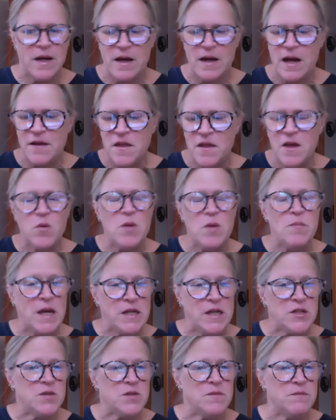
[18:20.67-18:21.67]
I think we
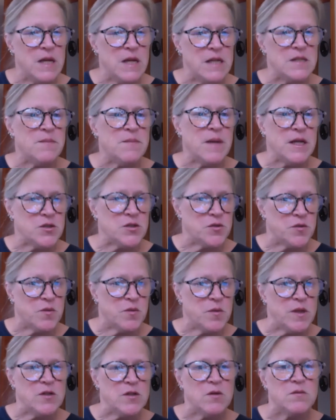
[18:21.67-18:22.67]
make need to make sure that
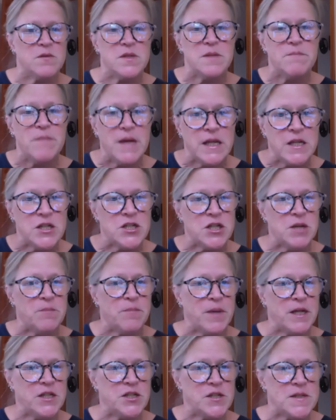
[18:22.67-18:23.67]
we don't diminish it
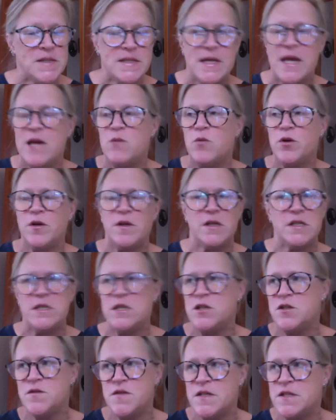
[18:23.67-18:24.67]
by just saying we're going to
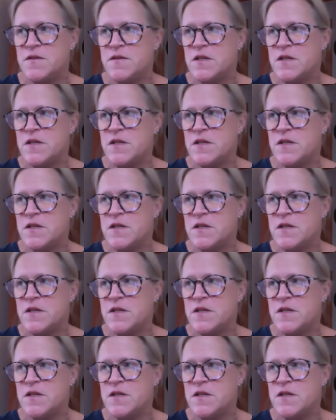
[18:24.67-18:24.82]
teach this,